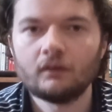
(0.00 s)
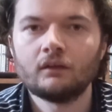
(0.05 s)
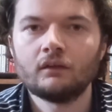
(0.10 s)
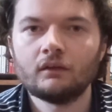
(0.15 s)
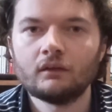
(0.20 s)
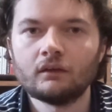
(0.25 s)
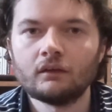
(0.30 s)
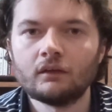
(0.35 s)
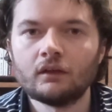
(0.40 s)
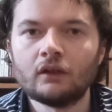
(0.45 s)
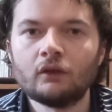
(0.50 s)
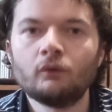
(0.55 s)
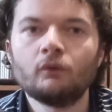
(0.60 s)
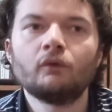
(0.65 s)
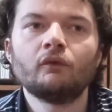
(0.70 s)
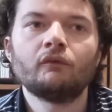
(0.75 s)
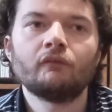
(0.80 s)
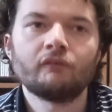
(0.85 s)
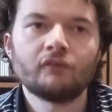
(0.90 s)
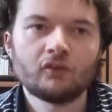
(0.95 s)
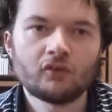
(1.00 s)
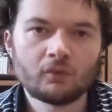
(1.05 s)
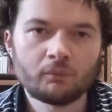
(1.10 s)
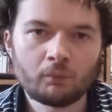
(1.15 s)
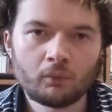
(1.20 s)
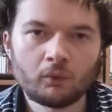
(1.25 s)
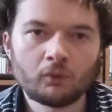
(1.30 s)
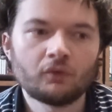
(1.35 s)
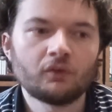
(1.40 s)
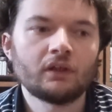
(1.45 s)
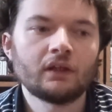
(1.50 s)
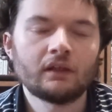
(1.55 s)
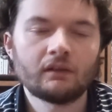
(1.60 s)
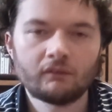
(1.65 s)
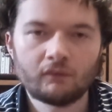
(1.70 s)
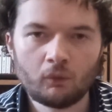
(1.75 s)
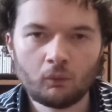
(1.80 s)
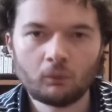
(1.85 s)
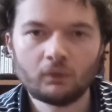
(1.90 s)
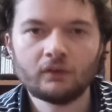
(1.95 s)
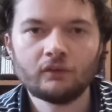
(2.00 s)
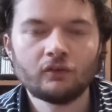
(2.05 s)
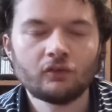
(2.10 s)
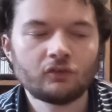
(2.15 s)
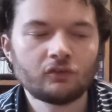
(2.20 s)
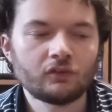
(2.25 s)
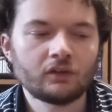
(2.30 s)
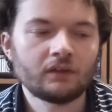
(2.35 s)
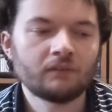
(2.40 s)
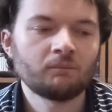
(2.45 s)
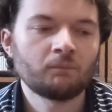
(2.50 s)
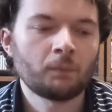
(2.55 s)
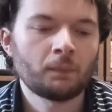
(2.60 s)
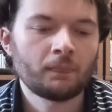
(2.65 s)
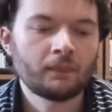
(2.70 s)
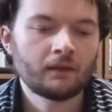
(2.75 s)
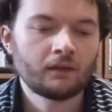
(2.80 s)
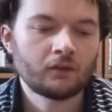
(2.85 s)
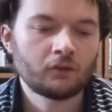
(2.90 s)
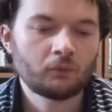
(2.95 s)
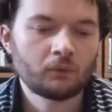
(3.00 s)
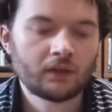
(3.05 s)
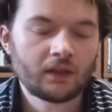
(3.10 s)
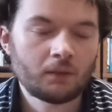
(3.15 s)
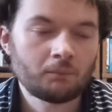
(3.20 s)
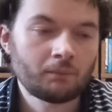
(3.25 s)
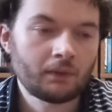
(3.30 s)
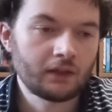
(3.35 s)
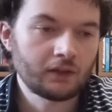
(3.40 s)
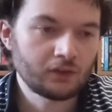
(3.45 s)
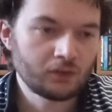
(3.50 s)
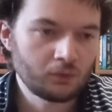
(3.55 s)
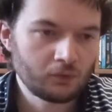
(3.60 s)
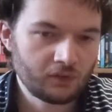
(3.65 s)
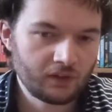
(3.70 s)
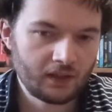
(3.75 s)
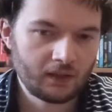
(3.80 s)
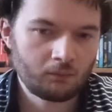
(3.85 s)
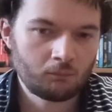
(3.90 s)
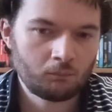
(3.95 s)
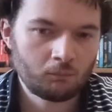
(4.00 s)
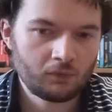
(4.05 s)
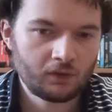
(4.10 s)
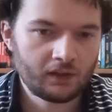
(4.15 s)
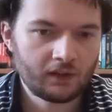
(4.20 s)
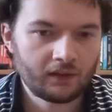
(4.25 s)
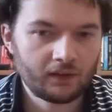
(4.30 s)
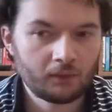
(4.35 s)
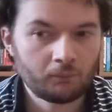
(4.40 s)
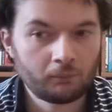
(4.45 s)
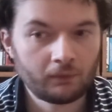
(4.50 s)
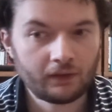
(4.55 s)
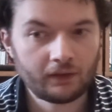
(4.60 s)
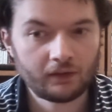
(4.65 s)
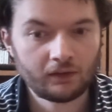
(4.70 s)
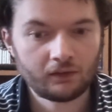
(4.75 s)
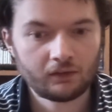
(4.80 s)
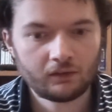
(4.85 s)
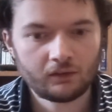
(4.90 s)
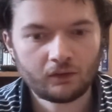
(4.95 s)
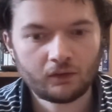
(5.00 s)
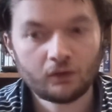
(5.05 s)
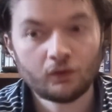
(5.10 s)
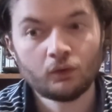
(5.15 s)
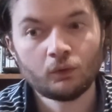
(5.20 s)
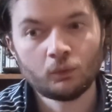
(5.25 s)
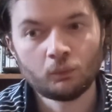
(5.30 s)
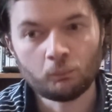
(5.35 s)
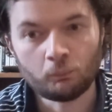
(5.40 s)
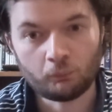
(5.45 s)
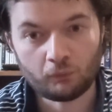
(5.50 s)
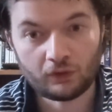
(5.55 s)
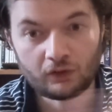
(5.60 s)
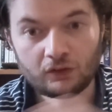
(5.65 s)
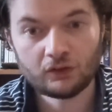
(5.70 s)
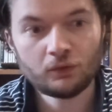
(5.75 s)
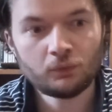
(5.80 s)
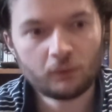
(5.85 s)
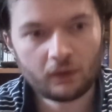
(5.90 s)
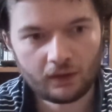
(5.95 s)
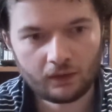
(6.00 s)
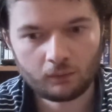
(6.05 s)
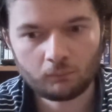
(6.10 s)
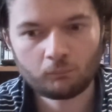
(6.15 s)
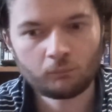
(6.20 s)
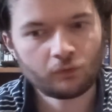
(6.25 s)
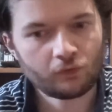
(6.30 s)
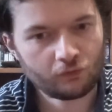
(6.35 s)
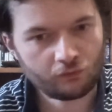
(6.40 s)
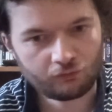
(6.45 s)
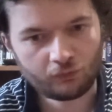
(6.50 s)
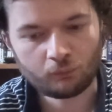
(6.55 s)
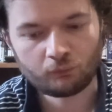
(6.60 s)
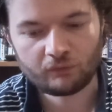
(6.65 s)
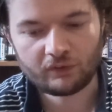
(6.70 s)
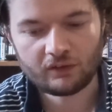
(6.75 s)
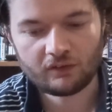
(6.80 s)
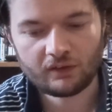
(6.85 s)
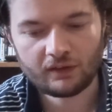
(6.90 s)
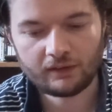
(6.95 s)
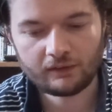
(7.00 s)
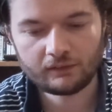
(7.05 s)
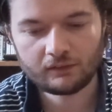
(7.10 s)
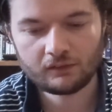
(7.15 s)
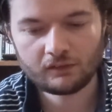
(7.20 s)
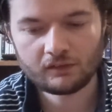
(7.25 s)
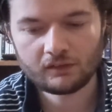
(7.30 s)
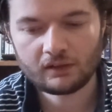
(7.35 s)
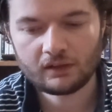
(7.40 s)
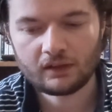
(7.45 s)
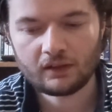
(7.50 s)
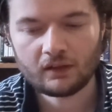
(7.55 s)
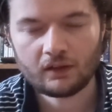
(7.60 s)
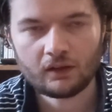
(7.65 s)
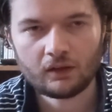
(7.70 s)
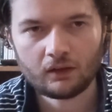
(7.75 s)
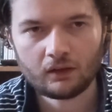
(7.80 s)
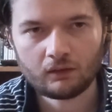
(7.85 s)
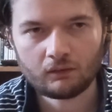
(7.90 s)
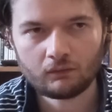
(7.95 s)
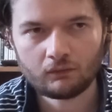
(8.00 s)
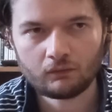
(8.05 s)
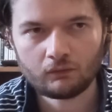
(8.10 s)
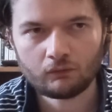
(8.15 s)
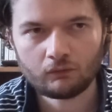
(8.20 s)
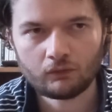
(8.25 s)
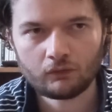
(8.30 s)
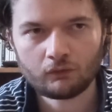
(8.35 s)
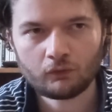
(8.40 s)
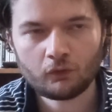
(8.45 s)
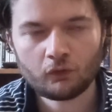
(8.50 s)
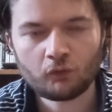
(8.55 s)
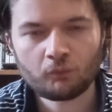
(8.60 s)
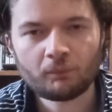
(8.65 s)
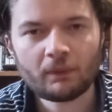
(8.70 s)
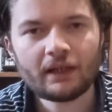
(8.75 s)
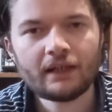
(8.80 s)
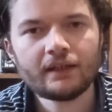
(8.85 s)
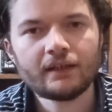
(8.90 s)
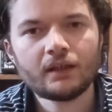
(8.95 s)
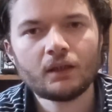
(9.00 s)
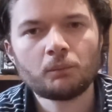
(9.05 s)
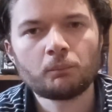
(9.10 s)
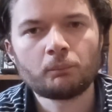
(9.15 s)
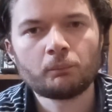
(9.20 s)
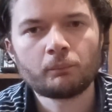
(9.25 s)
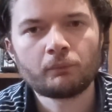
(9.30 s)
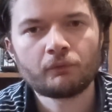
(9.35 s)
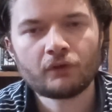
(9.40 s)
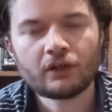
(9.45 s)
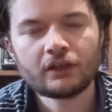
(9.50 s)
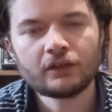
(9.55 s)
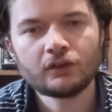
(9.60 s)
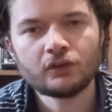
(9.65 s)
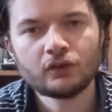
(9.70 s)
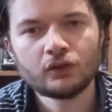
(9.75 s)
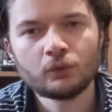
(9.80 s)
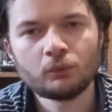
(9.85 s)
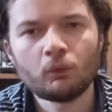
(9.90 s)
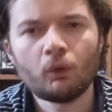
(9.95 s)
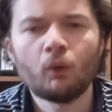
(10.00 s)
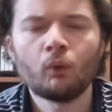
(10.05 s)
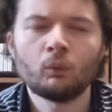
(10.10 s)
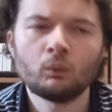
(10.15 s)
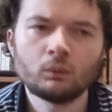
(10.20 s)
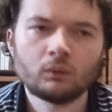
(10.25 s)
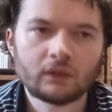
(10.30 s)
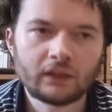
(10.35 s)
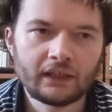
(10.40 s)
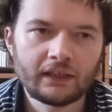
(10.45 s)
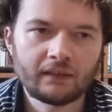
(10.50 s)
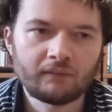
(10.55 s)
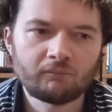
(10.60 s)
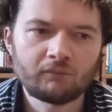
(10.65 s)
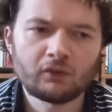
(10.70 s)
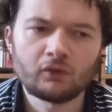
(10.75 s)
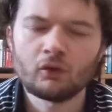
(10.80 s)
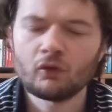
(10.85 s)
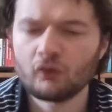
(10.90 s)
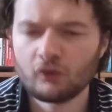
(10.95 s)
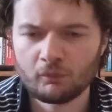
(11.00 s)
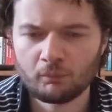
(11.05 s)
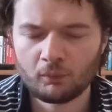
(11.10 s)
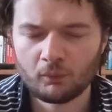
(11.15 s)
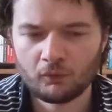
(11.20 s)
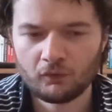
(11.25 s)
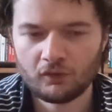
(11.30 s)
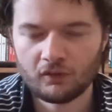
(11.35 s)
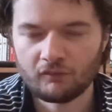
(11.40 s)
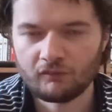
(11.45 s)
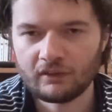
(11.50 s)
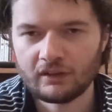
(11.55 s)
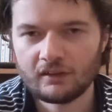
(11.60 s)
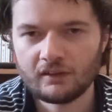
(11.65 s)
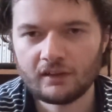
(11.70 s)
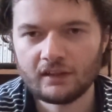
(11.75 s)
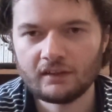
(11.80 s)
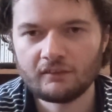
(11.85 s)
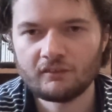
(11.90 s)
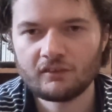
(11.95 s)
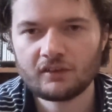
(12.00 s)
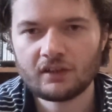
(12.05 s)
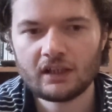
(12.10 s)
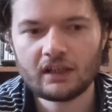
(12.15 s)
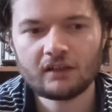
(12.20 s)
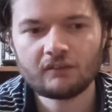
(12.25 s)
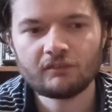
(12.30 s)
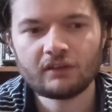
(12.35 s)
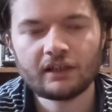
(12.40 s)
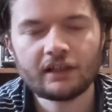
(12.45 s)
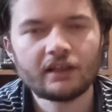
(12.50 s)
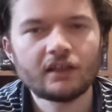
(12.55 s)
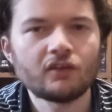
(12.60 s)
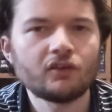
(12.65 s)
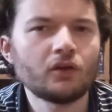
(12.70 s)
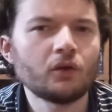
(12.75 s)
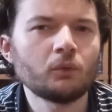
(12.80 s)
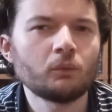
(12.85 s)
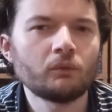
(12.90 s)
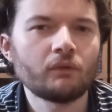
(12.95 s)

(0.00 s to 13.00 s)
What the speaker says: an author and you're supporting the whole industry. So I like buying used games, and I like buying brand new games from retailers. Of course, buying a brand new old game, you're not supporting a retailer. It's kind of like in its own